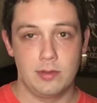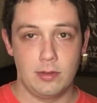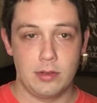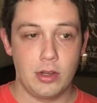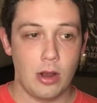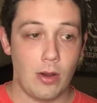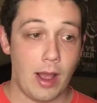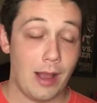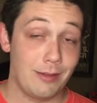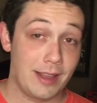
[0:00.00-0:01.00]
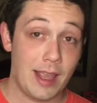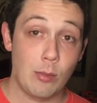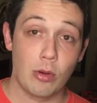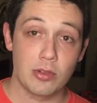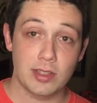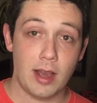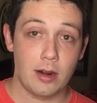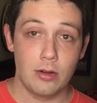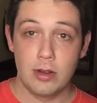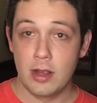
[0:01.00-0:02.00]
You know, Gabe
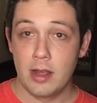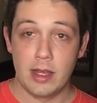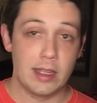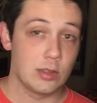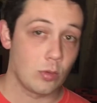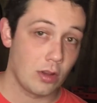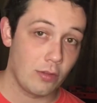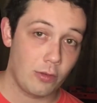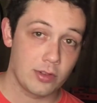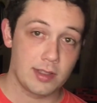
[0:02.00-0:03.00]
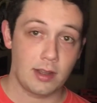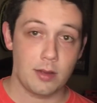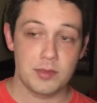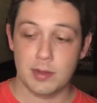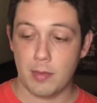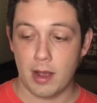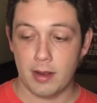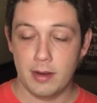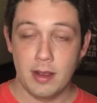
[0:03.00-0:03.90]
Rosado is one of the first that comes to mind.